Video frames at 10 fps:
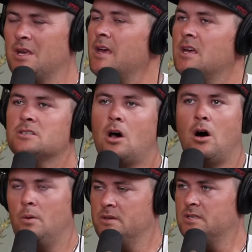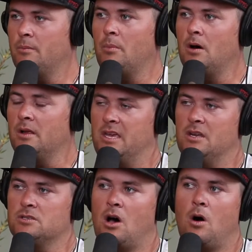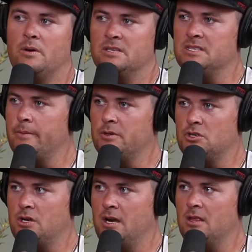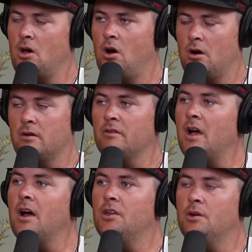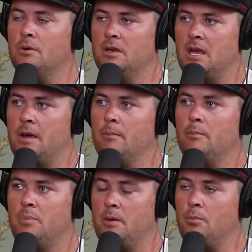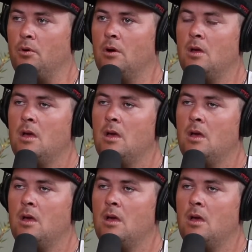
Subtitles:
Right. It's always symbolic. It is always demonstrating the heart of God to redeem people.